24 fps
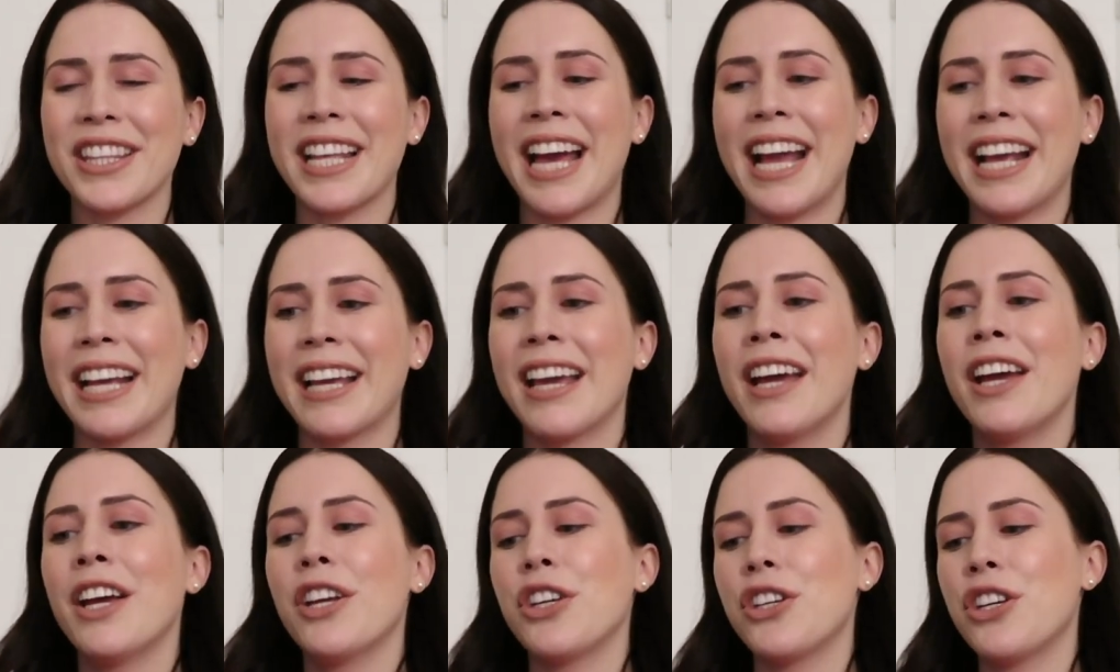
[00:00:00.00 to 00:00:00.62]
Like,
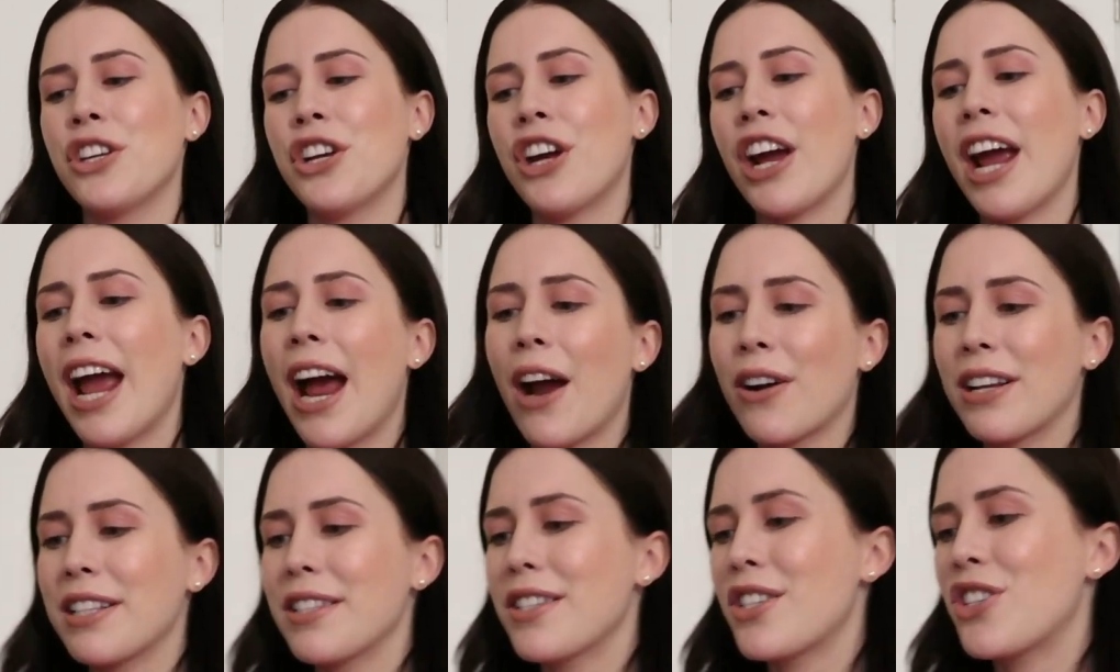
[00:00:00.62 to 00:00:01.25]
you know,
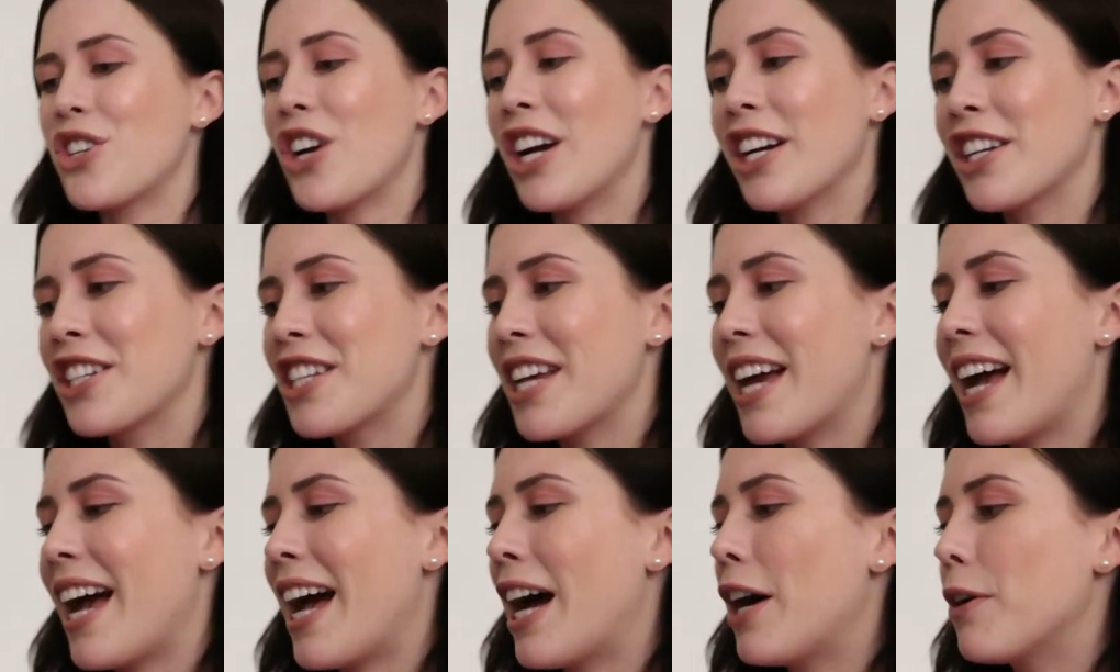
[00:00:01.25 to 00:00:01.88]
our
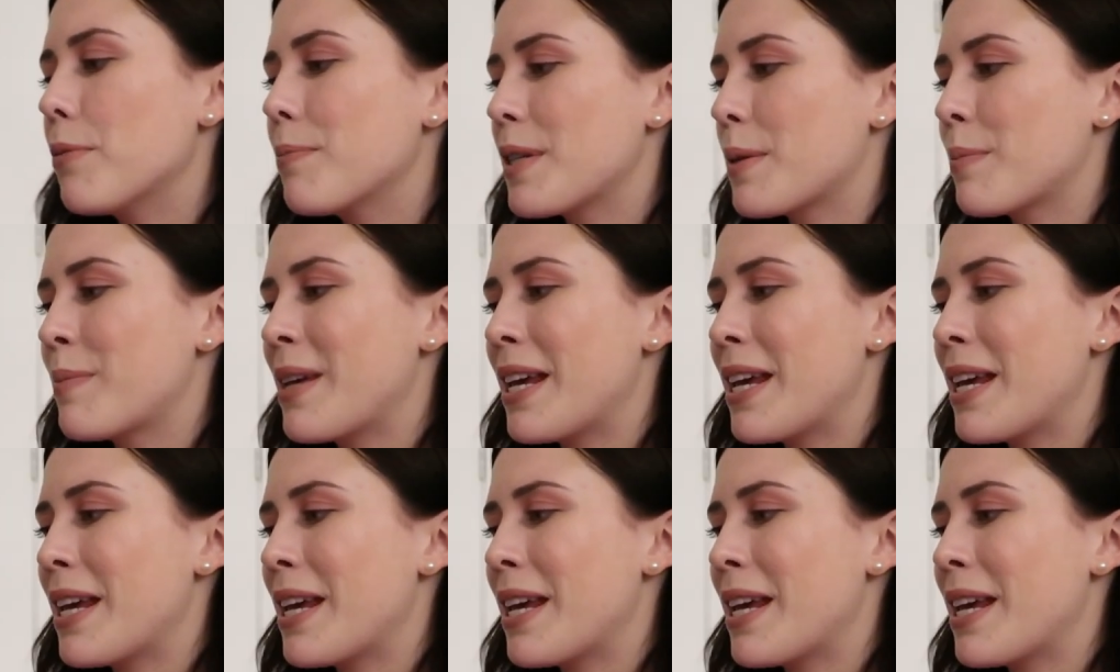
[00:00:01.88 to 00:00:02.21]
instructor helped